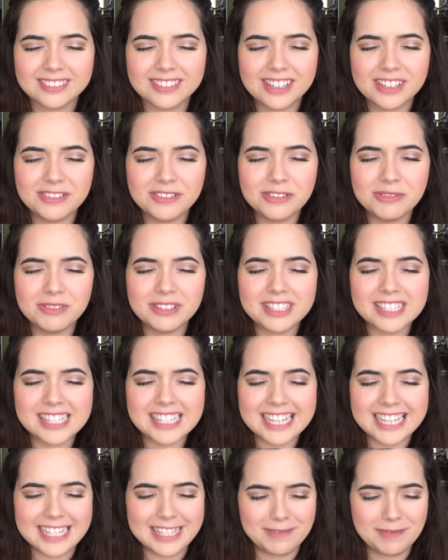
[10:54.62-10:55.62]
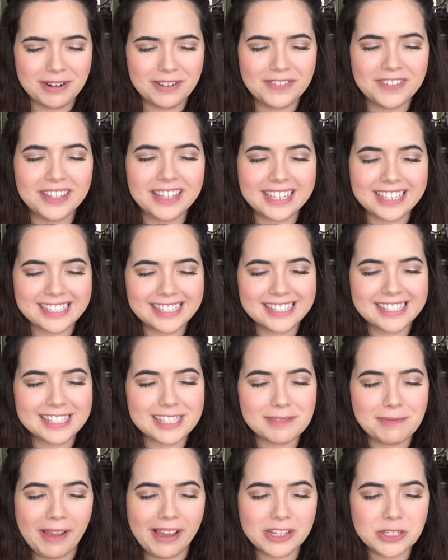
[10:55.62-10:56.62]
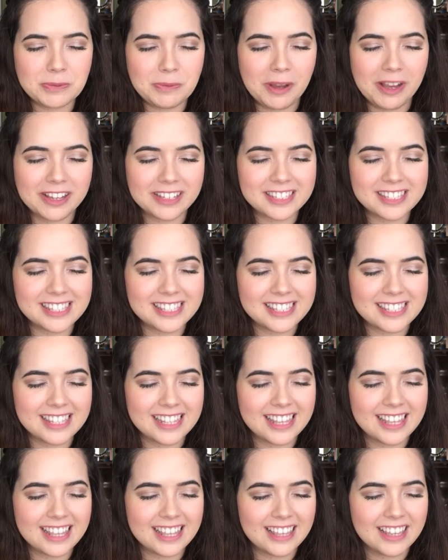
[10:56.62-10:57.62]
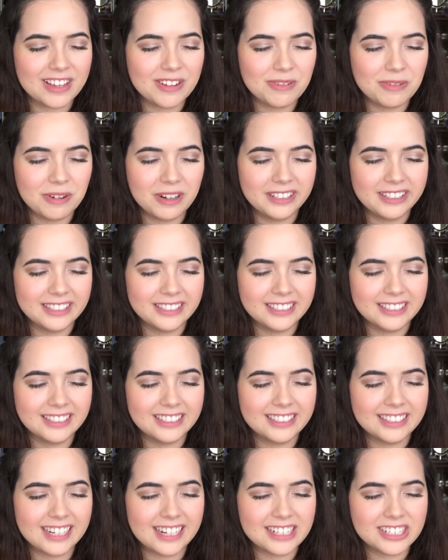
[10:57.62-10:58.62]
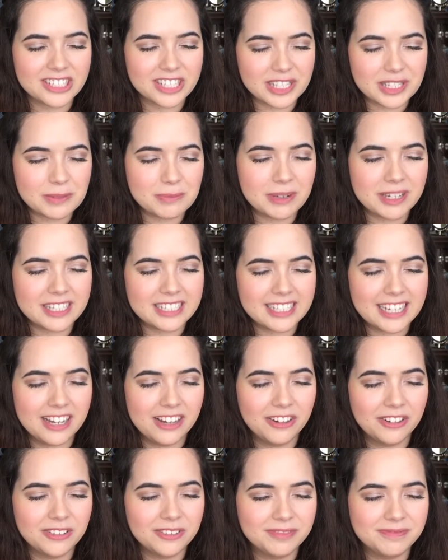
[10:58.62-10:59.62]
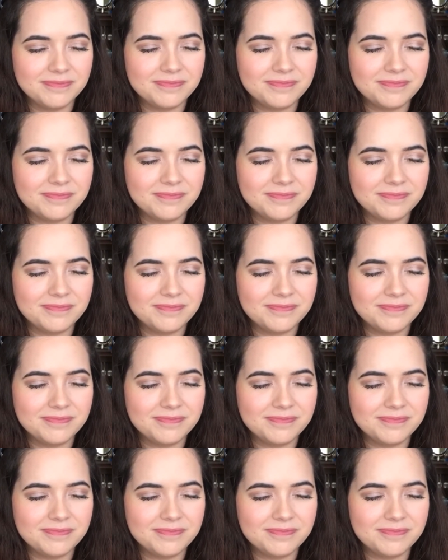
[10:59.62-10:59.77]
I don't know what this is, but I feel like it's the Smashbox one that I just picked out.